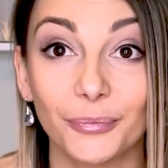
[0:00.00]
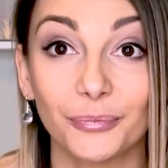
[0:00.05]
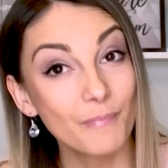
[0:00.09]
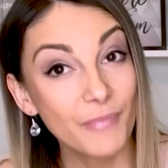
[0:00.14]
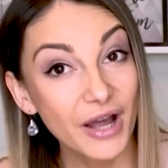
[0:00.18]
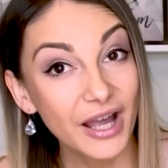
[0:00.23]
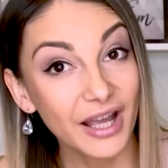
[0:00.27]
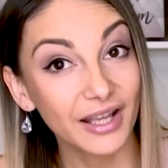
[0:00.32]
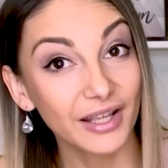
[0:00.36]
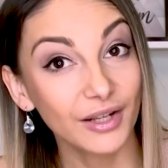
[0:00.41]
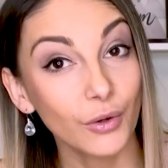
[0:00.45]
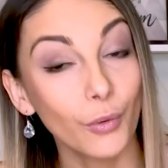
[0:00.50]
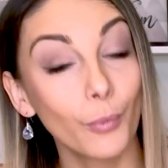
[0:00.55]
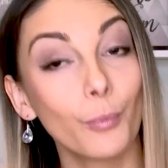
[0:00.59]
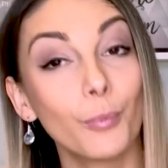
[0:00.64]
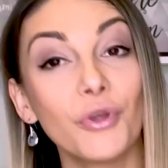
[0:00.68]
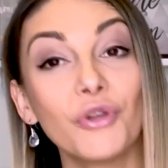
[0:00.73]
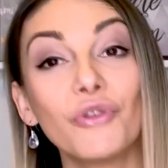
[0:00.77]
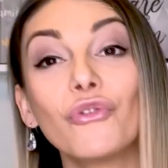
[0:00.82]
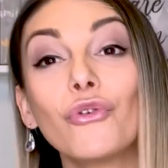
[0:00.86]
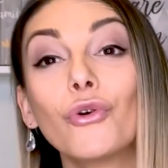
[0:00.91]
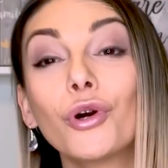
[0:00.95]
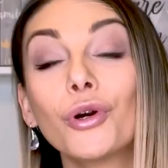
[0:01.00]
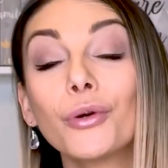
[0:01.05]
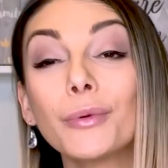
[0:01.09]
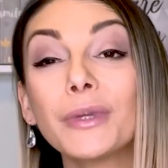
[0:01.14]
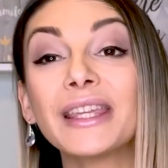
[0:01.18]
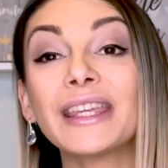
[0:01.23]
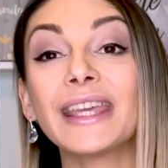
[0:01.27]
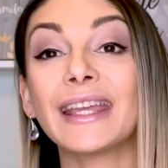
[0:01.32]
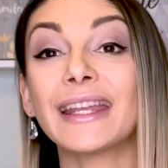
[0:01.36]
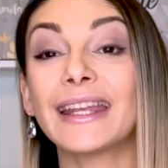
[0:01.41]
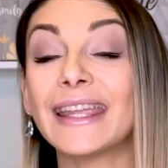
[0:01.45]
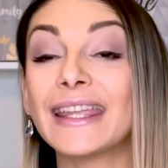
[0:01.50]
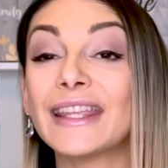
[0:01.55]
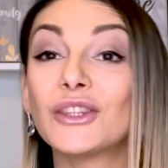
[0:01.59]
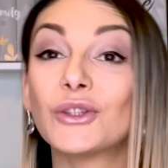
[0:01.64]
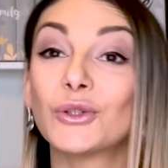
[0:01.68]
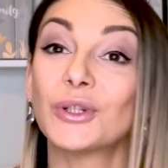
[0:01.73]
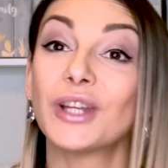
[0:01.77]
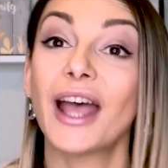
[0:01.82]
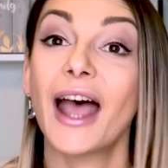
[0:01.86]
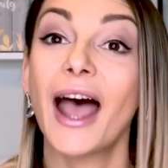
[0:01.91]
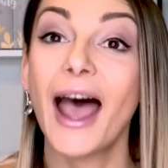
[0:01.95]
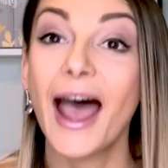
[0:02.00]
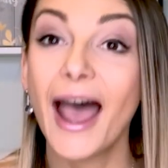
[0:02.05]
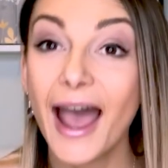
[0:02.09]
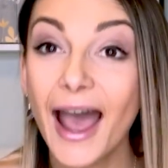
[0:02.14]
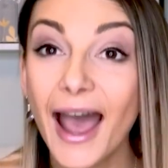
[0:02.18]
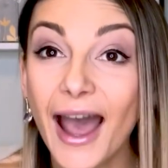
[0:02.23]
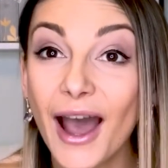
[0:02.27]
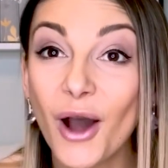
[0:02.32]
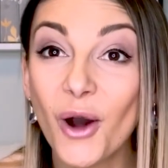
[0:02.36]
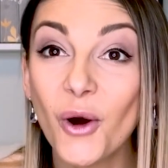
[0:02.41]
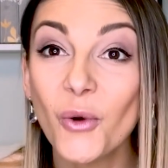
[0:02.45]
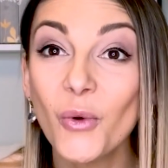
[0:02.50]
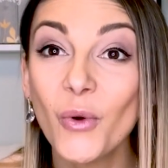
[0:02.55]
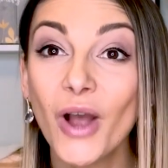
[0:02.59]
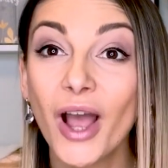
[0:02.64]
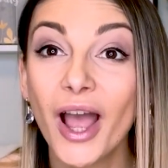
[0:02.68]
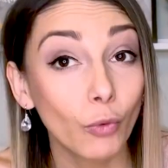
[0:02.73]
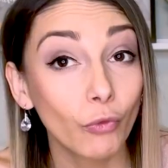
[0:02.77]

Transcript: But before we get into the how,